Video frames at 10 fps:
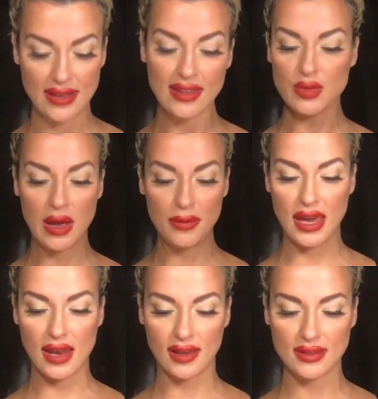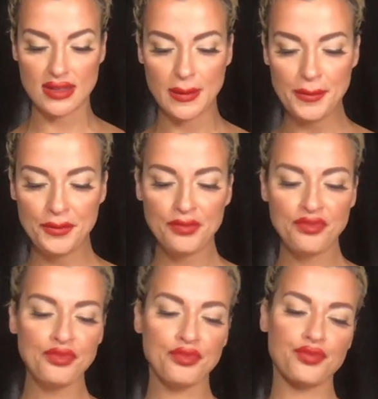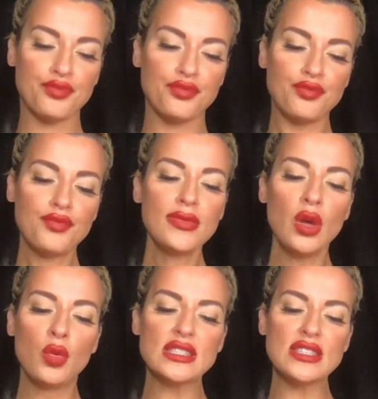That's my beginnings. What's